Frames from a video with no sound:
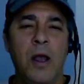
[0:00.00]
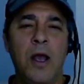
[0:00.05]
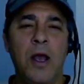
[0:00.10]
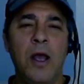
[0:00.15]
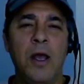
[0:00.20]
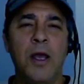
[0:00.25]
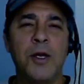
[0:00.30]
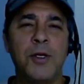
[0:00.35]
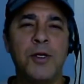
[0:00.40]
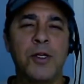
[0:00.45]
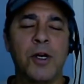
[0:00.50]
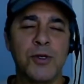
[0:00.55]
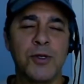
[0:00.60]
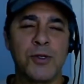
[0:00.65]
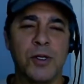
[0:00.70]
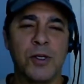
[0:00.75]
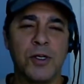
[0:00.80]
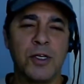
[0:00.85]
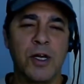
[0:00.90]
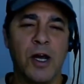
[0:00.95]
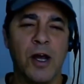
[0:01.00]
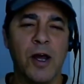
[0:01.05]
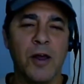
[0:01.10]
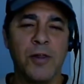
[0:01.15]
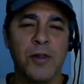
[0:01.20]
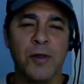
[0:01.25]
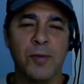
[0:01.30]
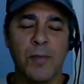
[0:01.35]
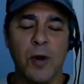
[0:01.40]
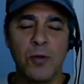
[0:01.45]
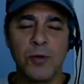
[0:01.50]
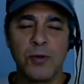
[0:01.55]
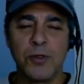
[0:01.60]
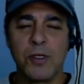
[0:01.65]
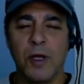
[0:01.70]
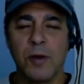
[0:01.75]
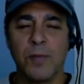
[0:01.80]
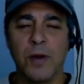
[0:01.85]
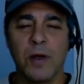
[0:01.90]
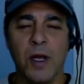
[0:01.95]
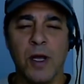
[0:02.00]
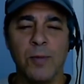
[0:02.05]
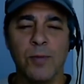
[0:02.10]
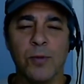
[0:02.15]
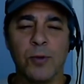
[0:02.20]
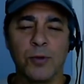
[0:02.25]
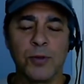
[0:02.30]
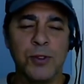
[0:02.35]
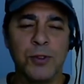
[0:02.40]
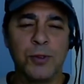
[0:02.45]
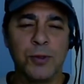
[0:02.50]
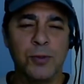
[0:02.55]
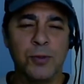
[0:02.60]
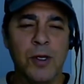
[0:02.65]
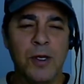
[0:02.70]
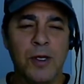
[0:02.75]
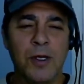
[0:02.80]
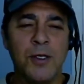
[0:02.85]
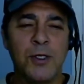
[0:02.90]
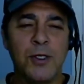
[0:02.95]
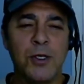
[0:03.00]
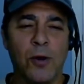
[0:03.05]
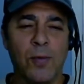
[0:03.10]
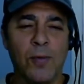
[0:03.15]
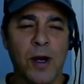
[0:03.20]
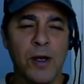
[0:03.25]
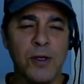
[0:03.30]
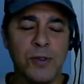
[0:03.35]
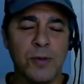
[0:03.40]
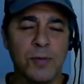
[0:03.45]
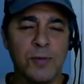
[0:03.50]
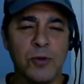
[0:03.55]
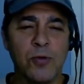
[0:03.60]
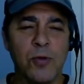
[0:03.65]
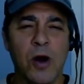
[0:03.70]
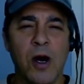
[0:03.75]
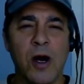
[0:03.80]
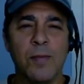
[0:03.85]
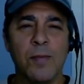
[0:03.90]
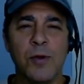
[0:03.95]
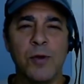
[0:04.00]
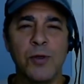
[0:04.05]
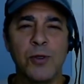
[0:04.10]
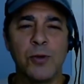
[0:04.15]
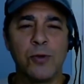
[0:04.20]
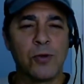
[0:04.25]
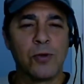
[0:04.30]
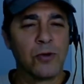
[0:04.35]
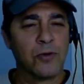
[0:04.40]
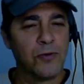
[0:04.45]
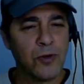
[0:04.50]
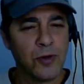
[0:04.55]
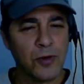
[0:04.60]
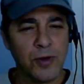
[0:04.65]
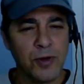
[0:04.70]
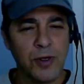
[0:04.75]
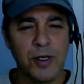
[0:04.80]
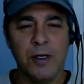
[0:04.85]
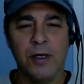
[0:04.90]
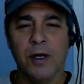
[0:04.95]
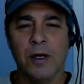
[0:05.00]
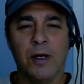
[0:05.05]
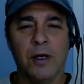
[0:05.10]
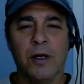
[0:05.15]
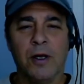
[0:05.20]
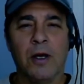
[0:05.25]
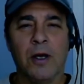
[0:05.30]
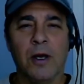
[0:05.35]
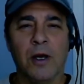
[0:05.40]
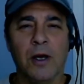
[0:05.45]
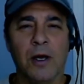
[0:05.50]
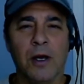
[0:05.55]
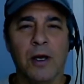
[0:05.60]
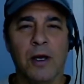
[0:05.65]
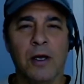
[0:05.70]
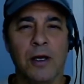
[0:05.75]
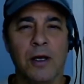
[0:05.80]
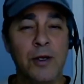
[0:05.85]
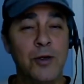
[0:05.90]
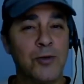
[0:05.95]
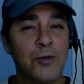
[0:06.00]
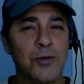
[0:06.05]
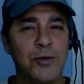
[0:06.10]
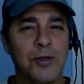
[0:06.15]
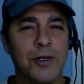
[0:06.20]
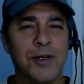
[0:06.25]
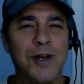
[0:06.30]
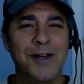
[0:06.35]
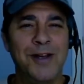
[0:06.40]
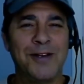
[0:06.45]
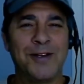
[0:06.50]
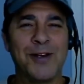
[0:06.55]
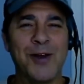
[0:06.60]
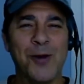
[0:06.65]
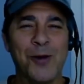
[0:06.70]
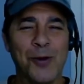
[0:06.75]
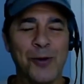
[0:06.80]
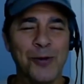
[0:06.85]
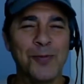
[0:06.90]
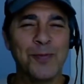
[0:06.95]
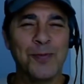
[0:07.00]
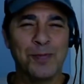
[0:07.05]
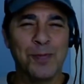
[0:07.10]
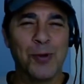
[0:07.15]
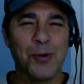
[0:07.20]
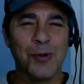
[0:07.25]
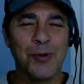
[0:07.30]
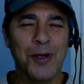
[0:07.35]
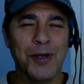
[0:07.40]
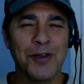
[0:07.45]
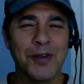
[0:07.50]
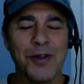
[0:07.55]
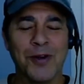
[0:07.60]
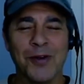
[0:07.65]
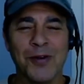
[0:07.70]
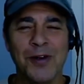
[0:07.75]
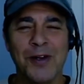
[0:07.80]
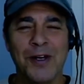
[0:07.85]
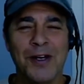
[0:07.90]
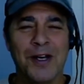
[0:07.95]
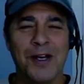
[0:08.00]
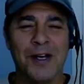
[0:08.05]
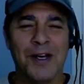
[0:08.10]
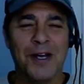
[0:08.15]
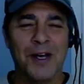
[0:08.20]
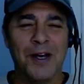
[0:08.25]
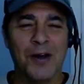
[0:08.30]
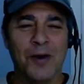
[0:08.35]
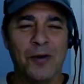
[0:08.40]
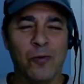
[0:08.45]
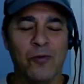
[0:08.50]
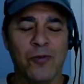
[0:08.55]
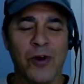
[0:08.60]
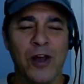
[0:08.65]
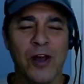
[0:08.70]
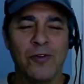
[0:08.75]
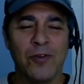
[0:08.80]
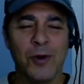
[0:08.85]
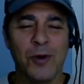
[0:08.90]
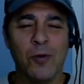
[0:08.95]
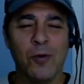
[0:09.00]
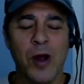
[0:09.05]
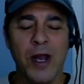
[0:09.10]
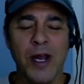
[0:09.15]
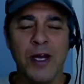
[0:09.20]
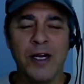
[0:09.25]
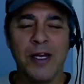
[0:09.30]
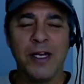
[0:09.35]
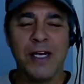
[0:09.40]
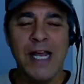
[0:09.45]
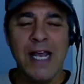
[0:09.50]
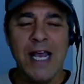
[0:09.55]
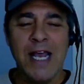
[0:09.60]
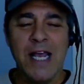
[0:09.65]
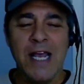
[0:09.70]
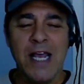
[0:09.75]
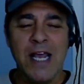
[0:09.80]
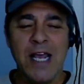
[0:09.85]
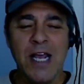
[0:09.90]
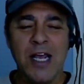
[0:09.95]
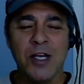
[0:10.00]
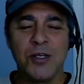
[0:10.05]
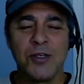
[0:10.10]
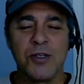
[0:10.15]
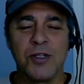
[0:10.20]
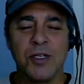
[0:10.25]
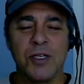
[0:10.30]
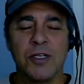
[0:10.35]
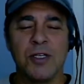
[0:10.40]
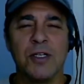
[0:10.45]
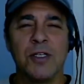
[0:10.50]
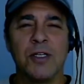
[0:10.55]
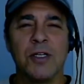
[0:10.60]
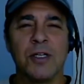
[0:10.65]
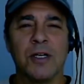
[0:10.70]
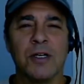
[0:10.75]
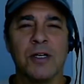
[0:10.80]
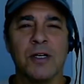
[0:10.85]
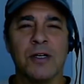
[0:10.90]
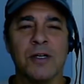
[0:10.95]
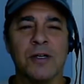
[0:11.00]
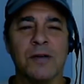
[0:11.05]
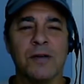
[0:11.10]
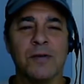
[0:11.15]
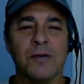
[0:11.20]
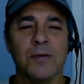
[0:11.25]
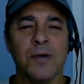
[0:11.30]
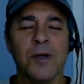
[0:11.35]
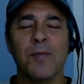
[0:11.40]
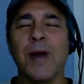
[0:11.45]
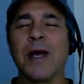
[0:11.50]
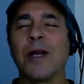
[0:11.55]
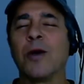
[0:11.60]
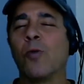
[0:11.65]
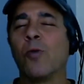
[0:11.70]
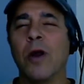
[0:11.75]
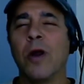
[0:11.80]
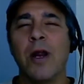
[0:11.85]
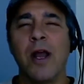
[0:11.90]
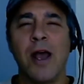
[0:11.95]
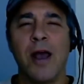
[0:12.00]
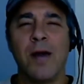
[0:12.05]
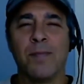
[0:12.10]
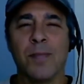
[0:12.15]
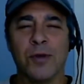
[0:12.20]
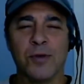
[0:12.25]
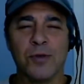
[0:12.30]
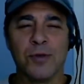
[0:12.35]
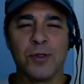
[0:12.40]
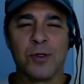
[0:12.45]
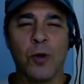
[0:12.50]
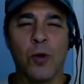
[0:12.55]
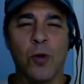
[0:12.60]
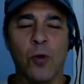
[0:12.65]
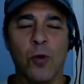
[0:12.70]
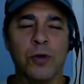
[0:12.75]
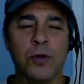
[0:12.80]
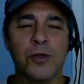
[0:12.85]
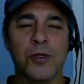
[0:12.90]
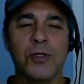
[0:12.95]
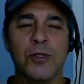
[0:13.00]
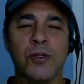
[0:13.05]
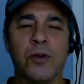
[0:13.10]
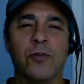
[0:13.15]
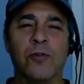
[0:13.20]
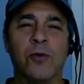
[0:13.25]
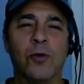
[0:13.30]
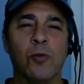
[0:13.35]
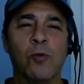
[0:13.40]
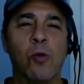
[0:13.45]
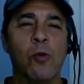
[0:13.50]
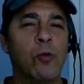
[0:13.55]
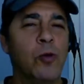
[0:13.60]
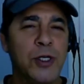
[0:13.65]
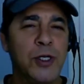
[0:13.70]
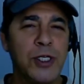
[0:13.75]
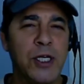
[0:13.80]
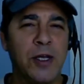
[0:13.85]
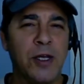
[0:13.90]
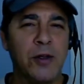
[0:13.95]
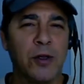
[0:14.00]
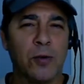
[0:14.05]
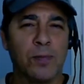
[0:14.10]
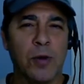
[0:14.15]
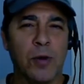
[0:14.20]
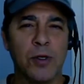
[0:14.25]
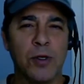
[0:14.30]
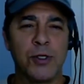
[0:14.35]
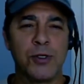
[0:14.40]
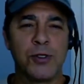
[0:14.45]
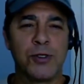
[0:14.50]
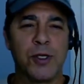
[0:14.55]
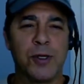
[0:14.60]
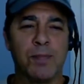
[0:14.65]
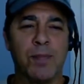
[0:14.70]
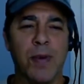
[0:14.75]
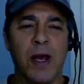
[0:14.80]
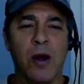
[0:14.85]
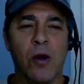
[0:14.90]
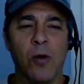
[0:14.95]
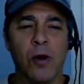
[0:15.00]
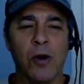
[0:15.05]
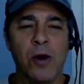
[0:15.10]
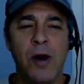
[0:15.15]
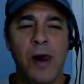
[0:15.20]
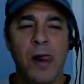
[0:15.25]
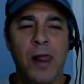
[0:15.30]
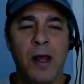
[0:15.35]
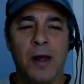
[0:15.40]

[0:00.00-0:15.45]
It doesn't. The most I've been able to tell my subscribers, who are very interested in gold and bullion, they're heavily weighted, is that no matter what happens, gold and silver will retain their purchasing power.